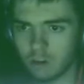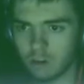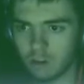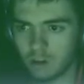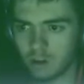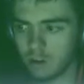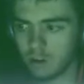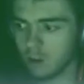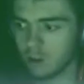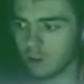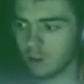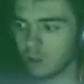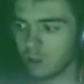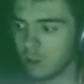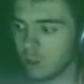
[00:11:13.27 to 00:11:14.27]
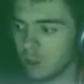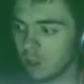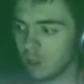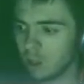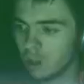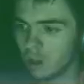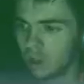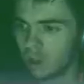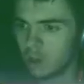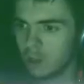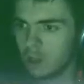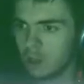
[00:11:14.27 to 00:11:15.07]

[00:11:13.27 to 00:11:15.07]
Nobody speaks.